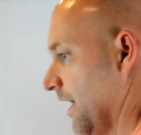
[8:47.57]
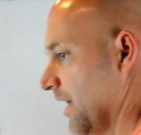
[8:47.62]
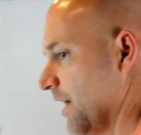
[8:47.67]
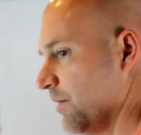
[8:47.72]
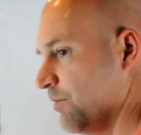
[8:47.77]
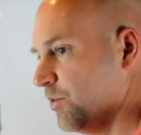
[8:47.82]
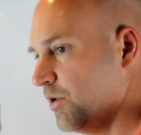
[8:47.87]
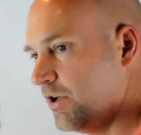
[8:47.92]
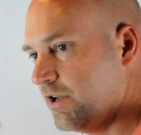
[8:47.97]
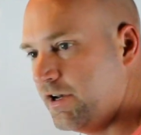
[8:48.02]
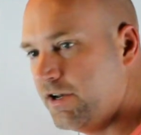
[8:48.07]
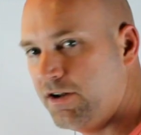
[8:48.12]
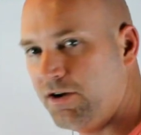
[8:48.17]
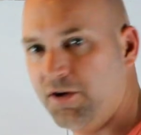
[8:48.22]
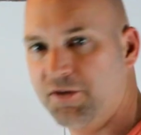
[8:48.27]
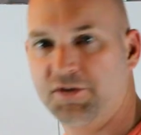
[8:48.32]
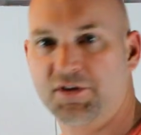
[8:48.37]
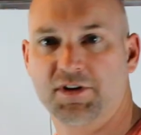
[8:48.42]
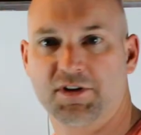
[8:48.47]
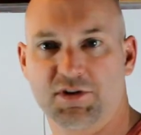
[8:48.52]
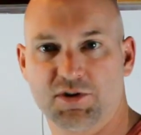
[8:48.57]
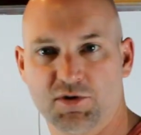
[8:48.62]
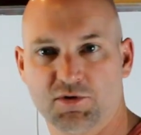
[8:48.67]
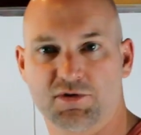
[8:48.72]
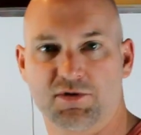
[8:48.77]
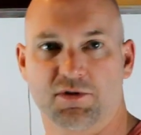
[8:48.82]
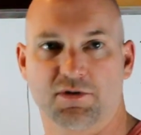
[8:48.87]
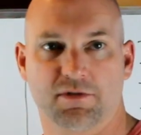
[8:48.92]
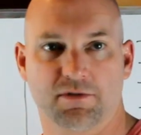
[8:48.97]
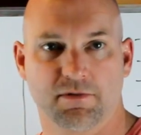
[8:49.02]
kind of put it on the
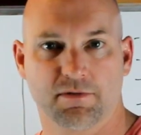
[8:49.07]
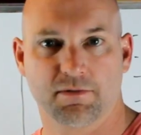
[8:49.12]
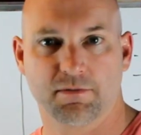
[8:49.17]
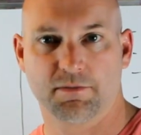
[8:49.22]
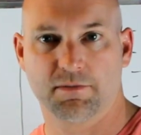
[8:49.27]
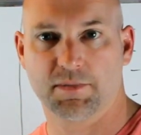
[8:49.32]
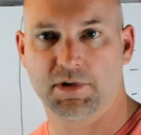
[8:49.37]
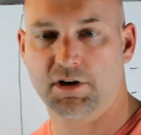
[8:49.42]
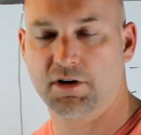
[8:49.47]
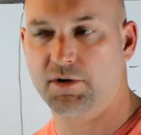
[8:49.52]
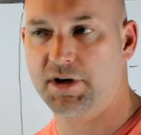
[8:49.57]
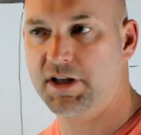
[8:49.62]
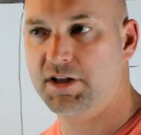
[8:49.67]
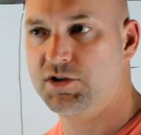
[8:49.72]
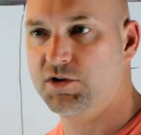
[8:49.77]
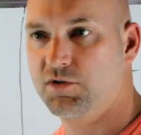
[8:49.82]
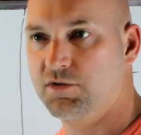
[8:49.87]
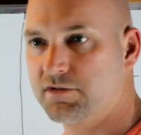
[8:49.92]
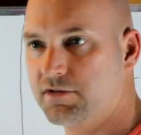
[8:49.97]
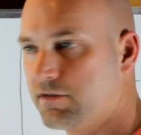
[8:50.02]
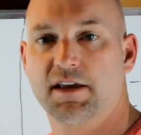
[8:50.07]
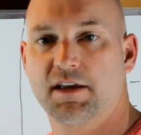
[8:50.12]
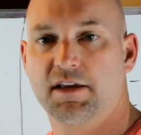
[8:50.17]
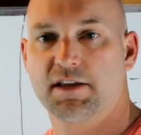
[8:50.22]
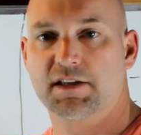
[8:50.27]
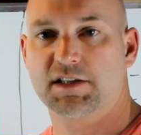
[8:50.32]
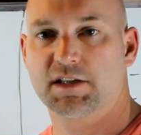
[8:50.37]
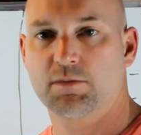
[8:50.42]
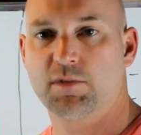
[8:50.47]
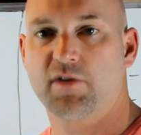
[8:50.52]
user, you know, end user.
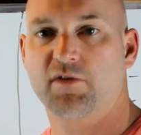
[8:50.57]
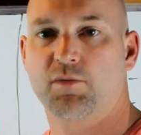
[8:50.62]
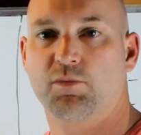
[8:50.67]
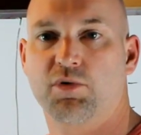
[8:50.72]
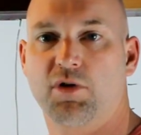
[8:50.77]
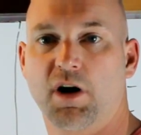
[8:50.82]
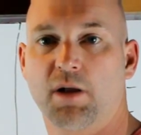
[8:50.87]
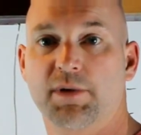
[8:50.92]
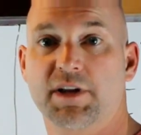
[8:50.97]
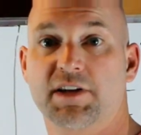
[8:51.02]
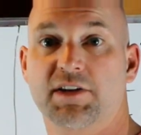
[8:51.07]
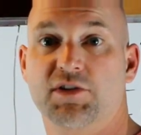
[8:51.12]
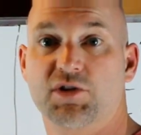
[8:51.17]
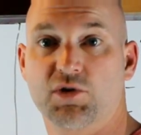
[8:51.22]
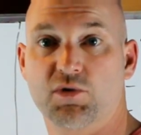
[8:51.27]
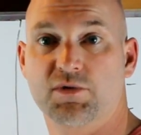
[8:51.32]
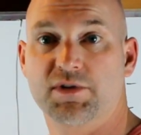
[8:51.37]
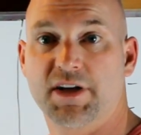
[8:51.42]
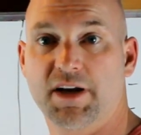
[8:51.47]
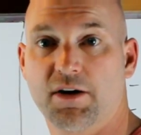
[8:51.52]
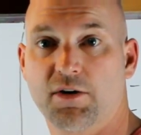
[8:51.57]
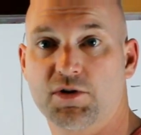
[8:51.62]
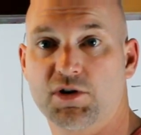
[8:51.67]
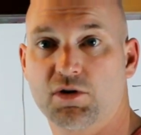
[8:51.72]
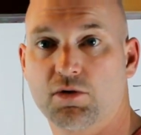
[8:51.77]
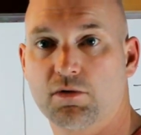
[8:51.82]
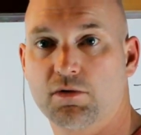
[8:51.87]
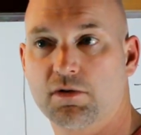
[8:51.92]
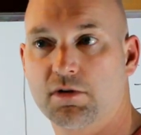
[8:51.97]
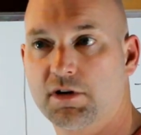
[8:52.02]
Some of them probably do tell
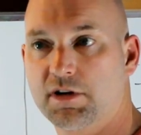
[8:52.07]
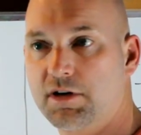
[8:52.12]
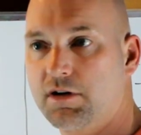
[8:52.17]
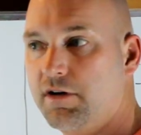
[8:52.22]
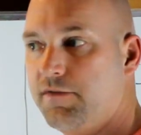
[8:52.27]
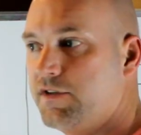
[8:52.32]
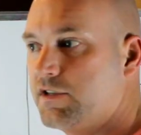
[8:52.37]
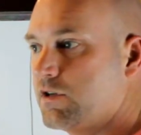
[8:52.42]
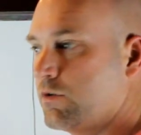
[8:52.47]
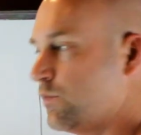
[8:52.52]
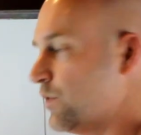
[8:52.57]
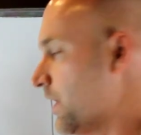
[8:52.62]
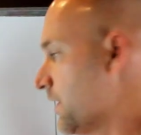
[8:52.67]
you, you know, if it's a